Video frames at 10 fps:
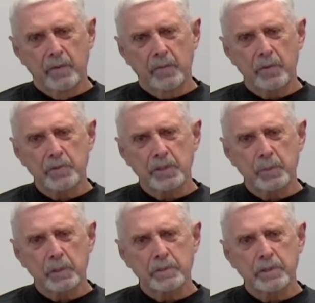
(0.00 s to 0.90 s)
First, there
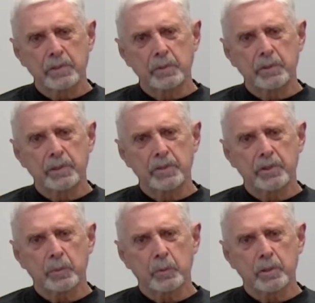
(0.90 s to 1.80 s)
was the new
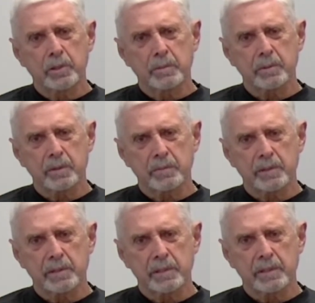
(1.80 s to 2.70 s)
digital worship
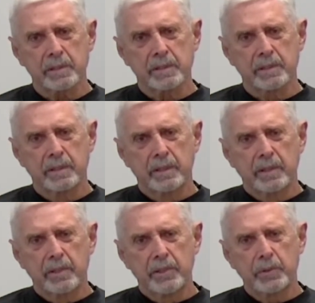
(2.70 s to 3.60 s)
services,
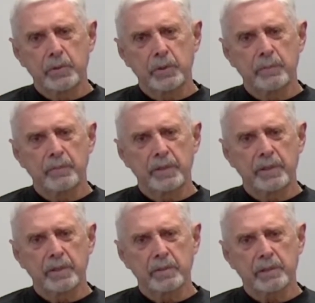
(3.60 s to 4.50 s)
YouTube
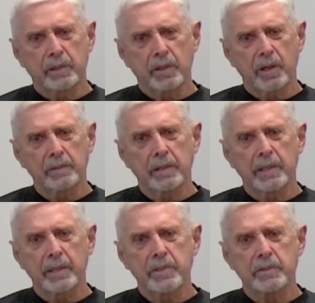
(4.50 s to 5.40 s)
videos, and
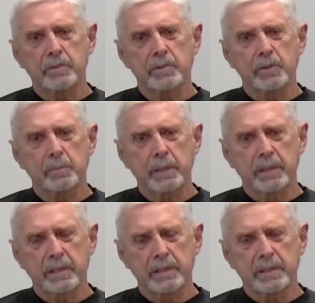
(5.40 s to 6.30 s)
congregational Zoom
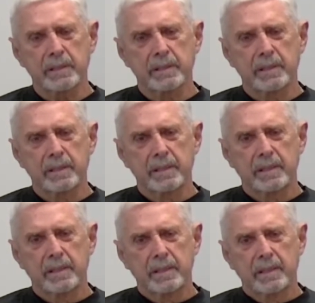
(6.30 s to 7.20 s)
meetings.
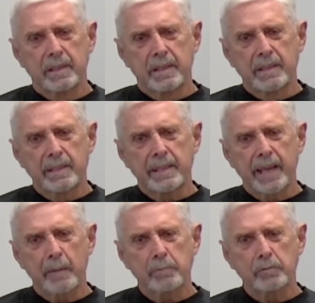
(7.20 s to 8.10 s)
The
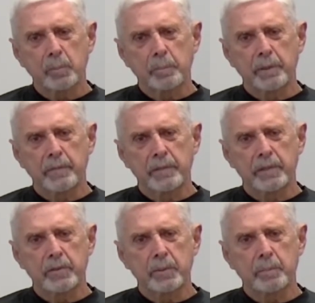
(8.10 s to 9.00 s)
Gap group
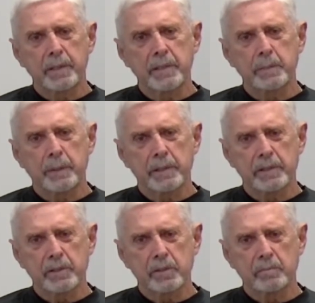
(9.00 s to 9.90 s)
pivoted to meetings by
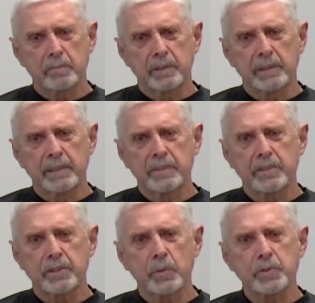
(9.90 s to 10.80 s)
Zoom and then
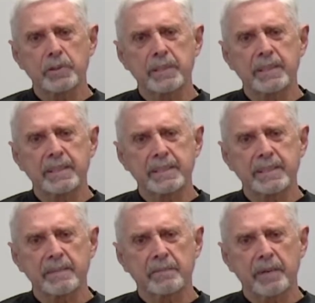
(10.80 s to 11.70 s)
socially
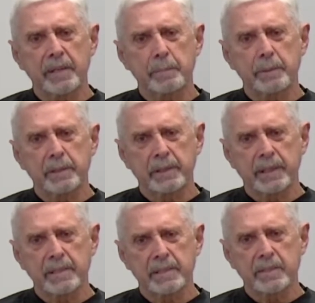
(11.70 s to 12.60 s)
distant fire pit
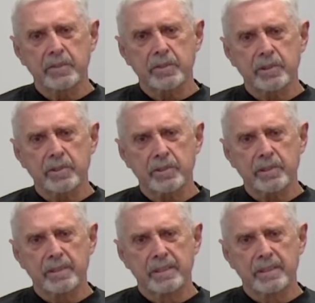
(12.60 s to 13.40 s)
nights at the church.